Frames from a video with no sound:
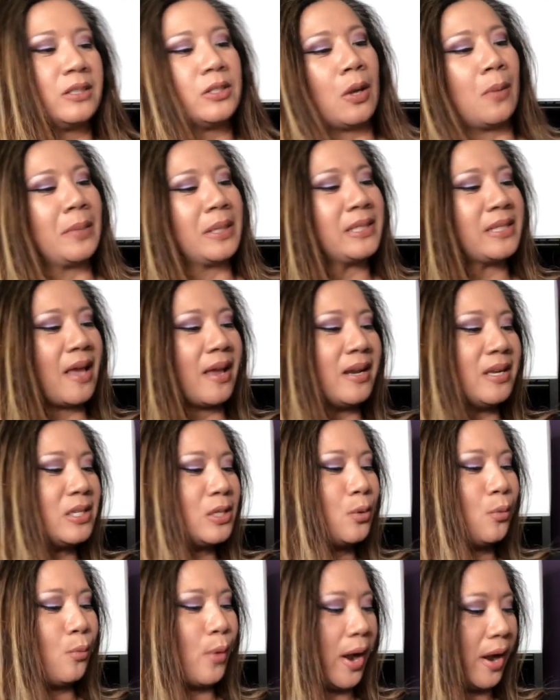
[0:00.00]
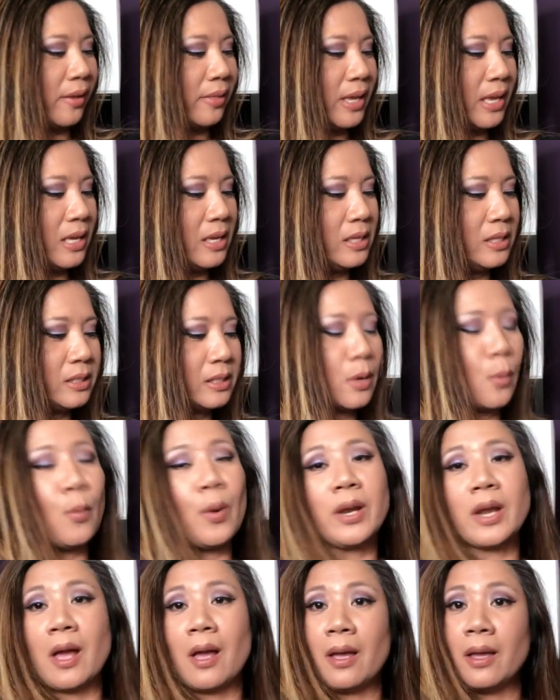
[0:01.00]
I'm excited to wear these
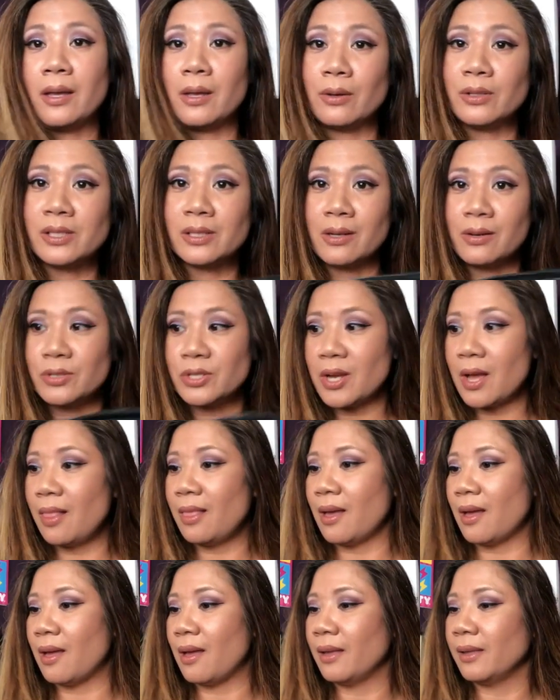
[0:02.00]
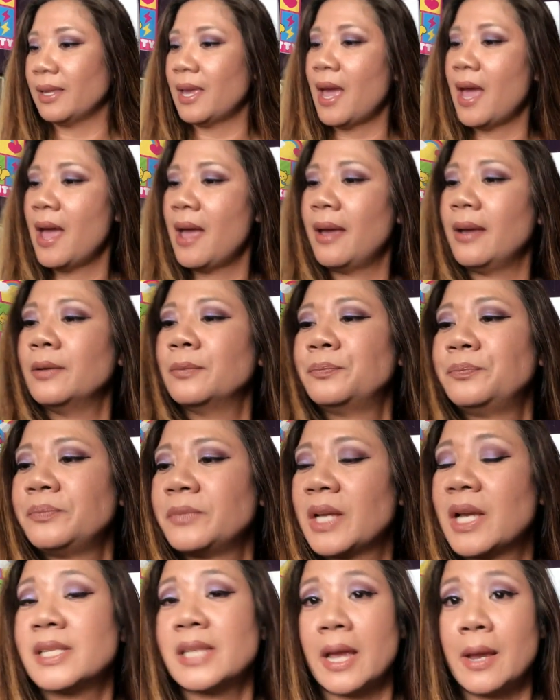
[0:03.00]
when I go to Coachella. Yay!
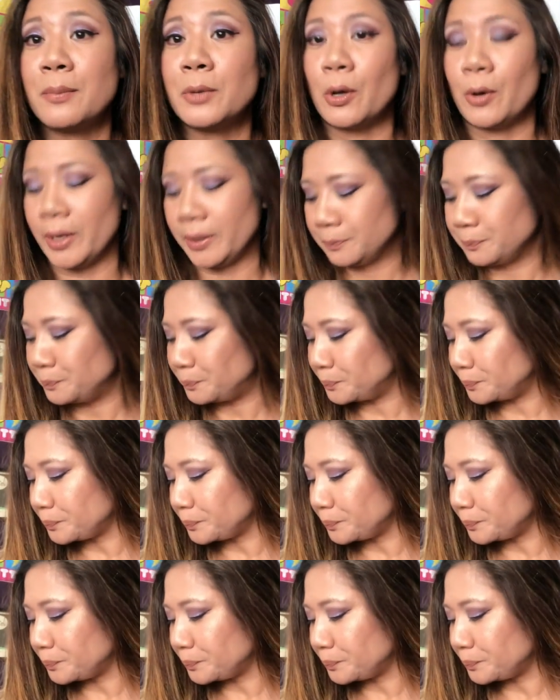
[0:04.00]
Because I am going.